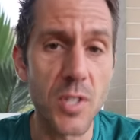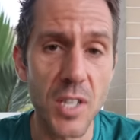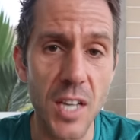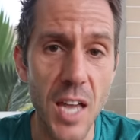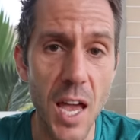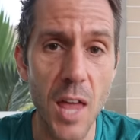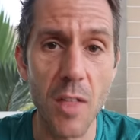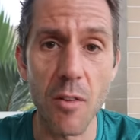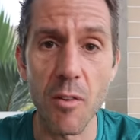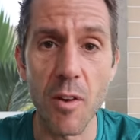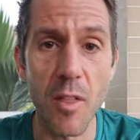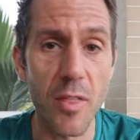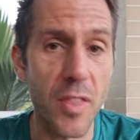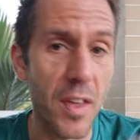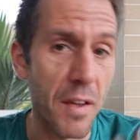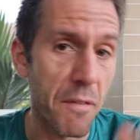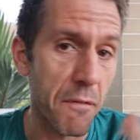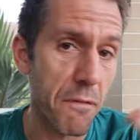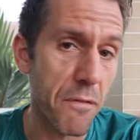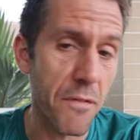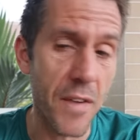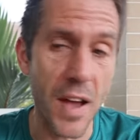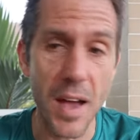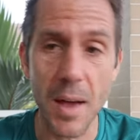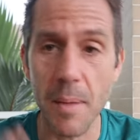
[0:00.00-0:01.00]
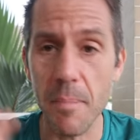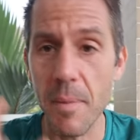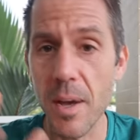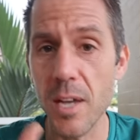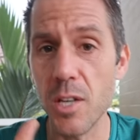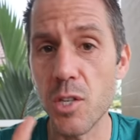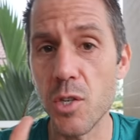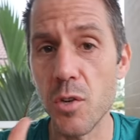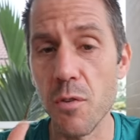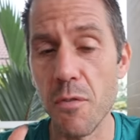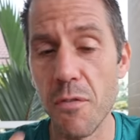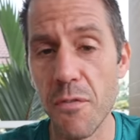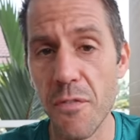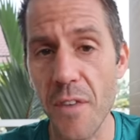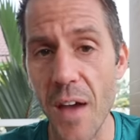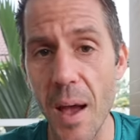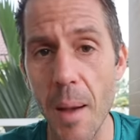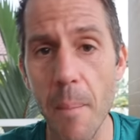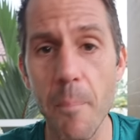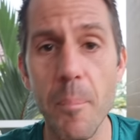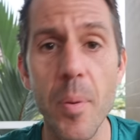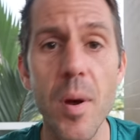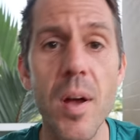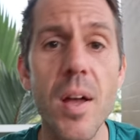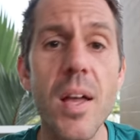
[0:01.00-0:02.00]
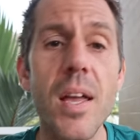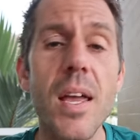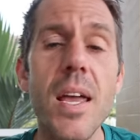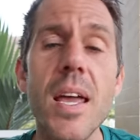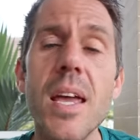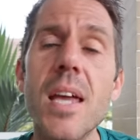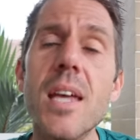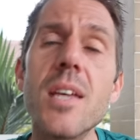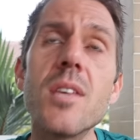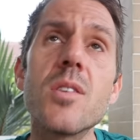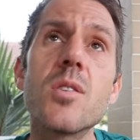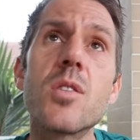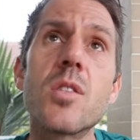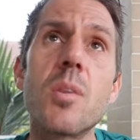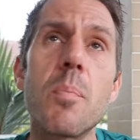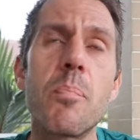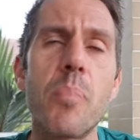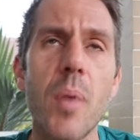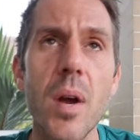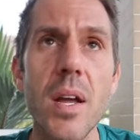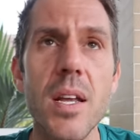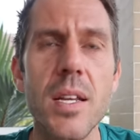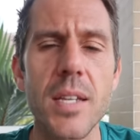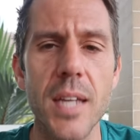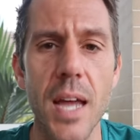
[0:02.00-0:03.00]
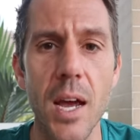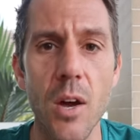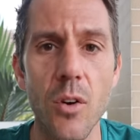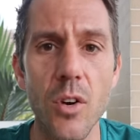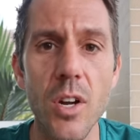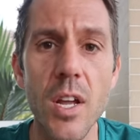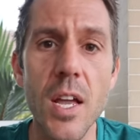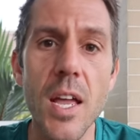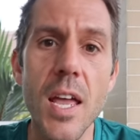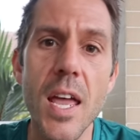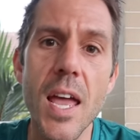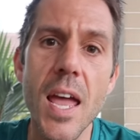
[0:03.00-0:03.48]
together and think fat makes you fat. But here's the breakdown.